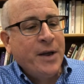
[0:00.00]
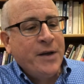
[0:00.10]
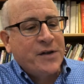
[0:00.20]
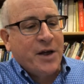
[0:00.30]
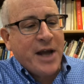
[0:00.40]

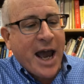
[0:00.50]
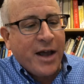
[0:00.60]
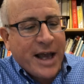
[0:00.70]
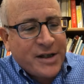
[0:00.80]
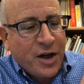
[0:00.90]
So now
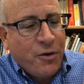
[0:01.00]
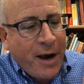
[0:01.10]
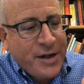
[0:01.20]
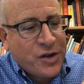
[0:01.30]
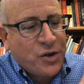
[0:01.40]
that's a
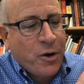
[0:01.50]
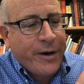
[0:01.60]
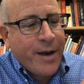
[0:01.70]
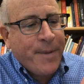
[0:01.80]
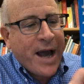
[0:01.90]
great
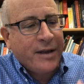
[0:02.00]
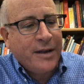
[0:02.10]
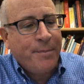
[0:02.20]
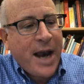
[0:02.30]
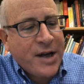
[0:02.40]
story about
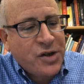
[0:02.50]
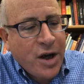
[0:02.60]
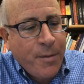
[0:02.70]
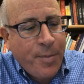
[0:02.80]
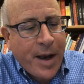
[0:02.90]
the
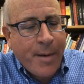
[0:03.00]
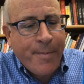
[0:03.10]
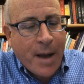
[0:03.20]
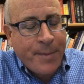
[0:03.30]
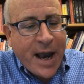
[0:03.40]
Passo-
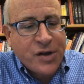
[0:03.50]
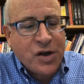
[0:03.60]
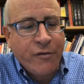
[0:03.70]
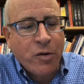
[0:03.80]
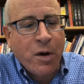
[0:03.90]
about
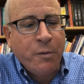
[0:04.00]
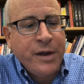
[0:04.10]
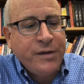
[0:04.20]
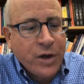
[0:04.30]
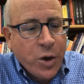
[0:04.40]
Passover and what
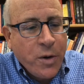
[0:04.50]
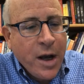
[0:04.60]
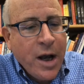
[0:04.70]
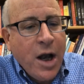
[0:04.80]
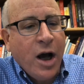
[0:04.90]
we do
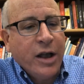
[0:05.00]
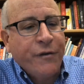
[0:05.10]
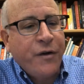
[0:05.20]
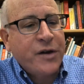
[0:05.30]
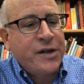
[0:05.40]
on the
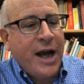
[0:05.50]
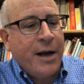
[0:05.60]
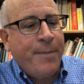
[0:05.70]
first night of